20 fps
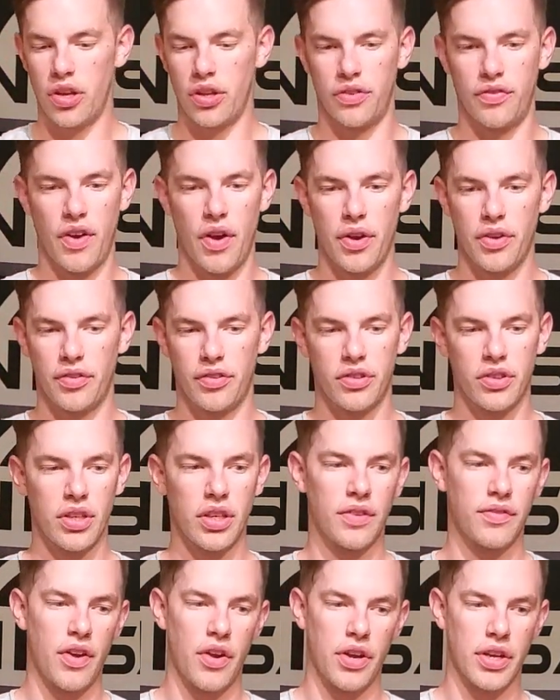It's very
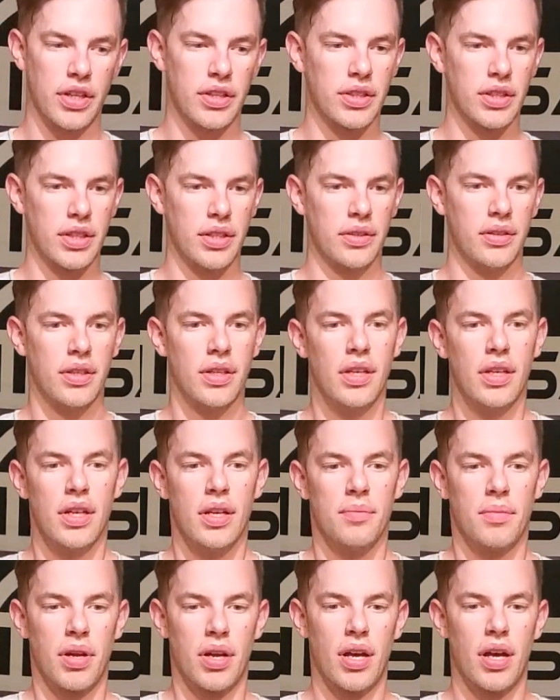sleek, very clean.
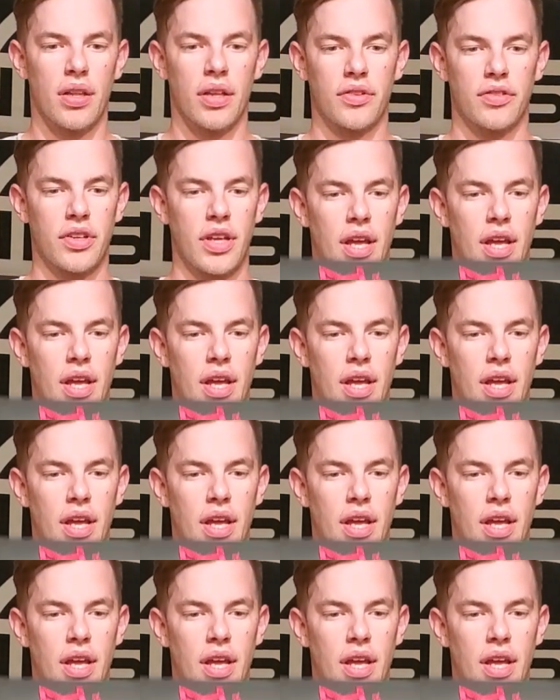But let's